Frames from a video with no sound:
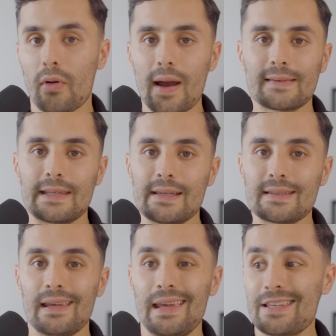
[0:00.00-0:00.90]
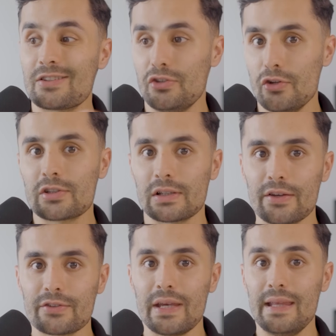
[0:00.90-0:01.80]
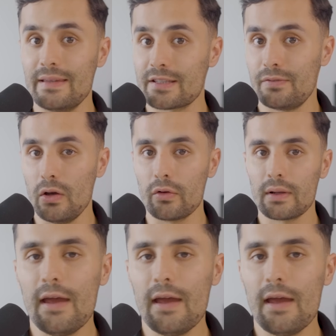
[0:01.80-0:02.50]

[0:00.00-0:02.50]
practice is useless in this field.